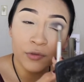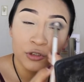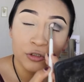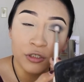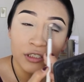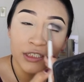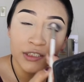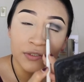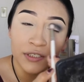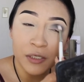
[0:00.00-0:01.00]
was
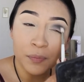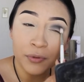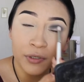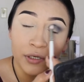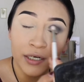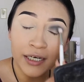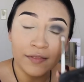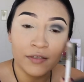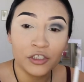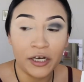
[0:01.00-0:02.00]
struggling to keep her
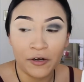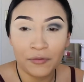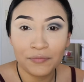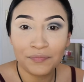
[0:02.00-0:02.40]
in the chair.